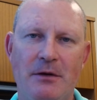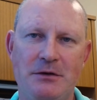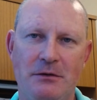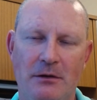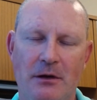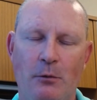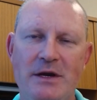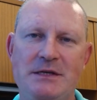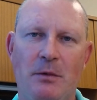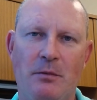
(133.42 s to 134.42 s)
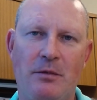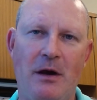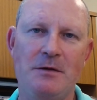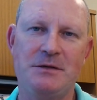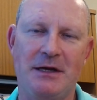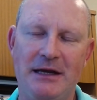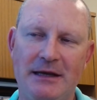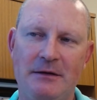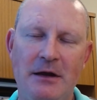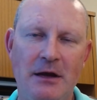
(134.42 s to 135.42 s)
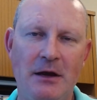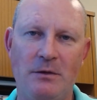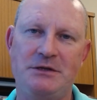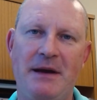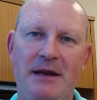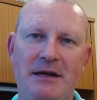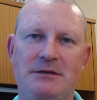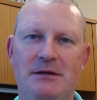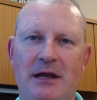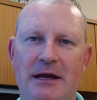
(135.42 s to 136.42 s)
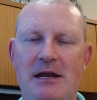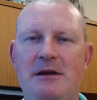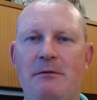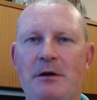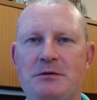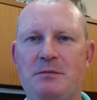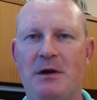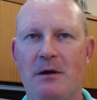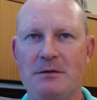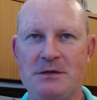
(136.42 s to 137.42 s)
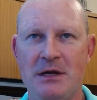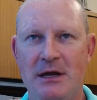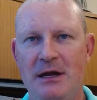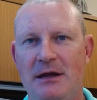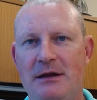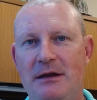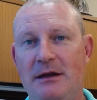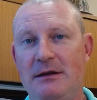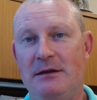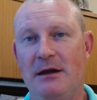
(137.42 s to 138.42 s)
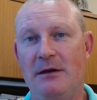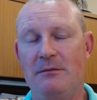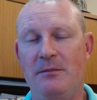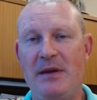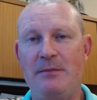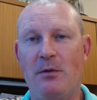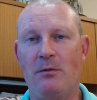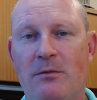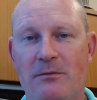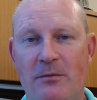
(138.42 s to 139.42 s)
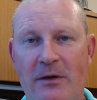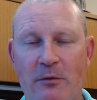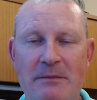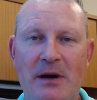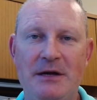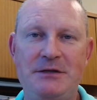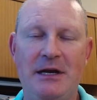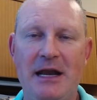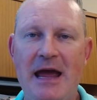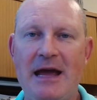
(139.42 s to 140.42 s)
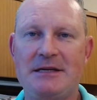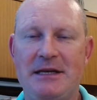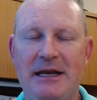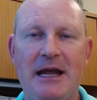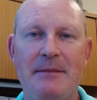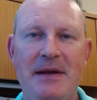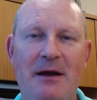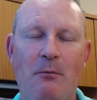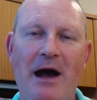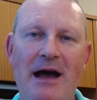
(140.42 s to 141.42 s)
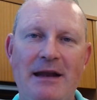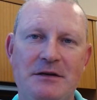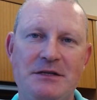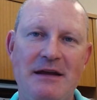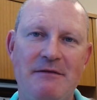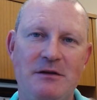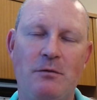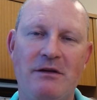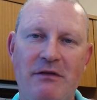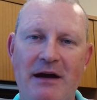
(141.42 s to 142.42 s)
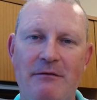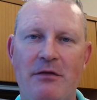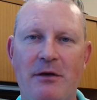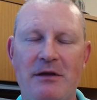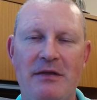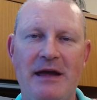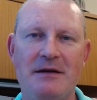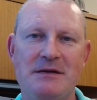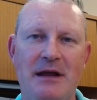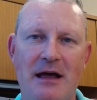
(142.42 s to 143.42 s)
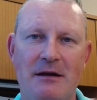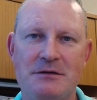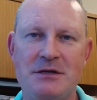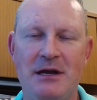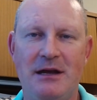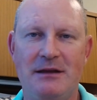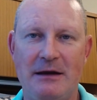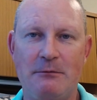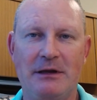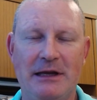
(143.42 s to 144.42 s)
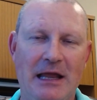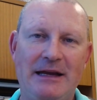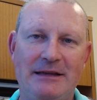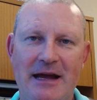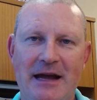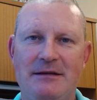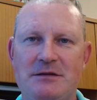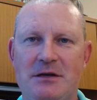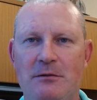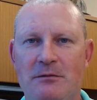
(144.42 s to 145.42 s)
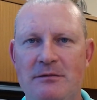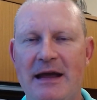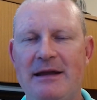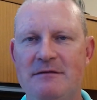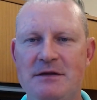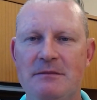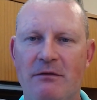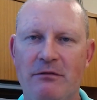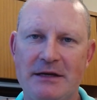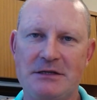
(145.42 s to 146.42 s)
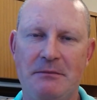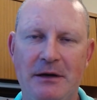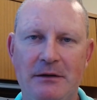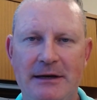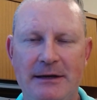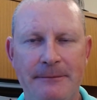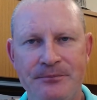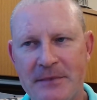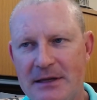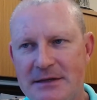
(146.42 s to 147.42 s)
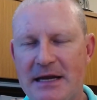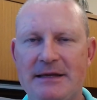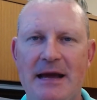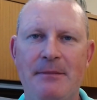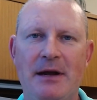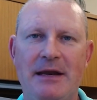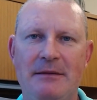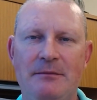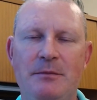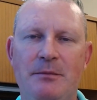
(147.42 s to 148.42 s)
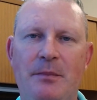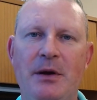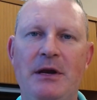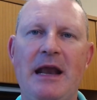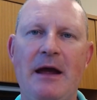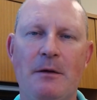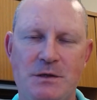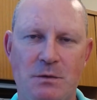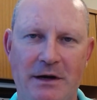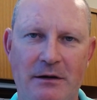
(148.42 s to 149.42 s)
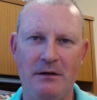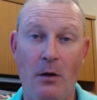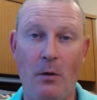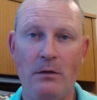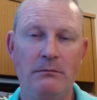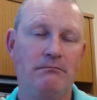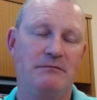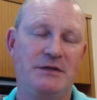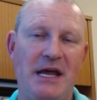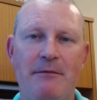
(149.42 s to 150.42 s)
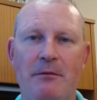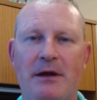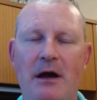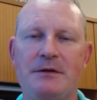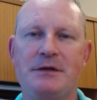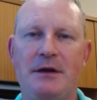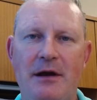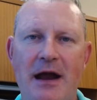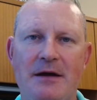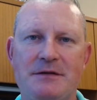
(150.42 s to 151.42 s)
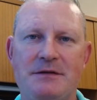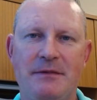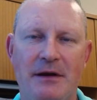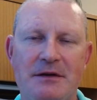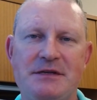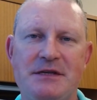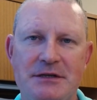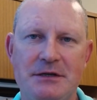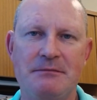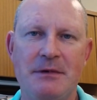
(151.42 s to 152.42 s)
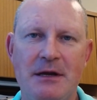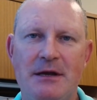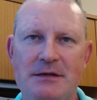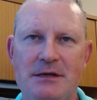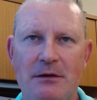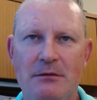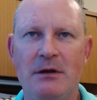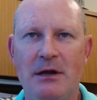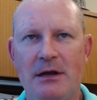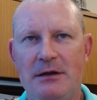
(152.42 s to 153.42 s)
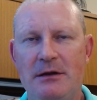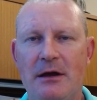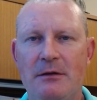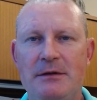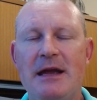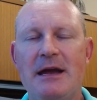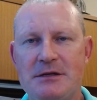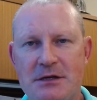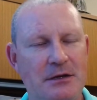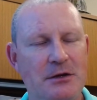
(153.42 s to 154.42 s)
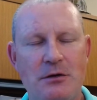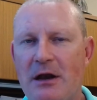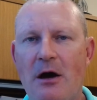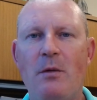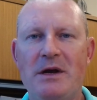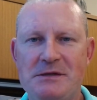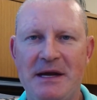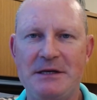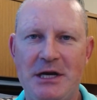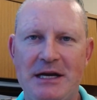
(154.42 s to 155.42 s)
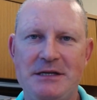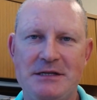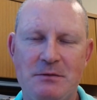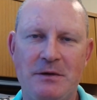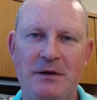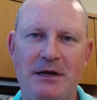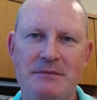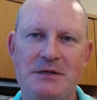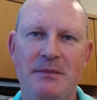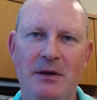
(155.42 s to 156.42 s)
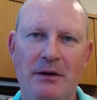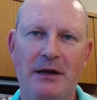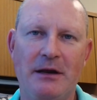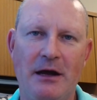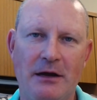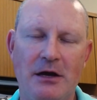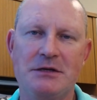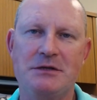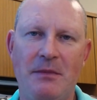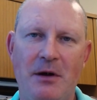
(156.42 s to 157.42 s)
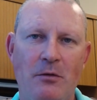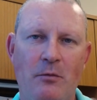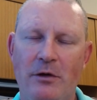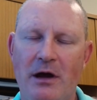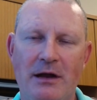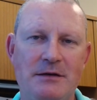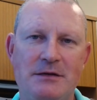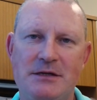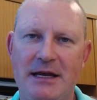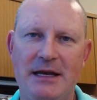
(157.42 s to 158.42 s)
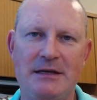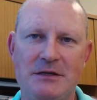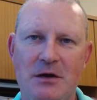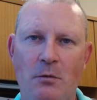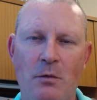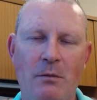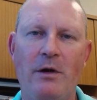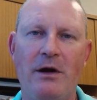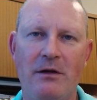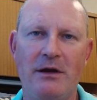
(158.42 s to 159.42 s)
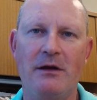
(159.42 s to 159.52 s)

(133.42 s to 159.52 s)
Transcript: to a reasonable cost again, which made us look like heroes because, people, if we budgeted X and it come in at Y and they're saving $25,000 or $30,000, they really like that. So that gives them the flexibility to take that money and put it elsewhere or save on the cost of their house, their decision. So, yes, you can always make changes when it comes to building a custom home. We're not set in stone one way or the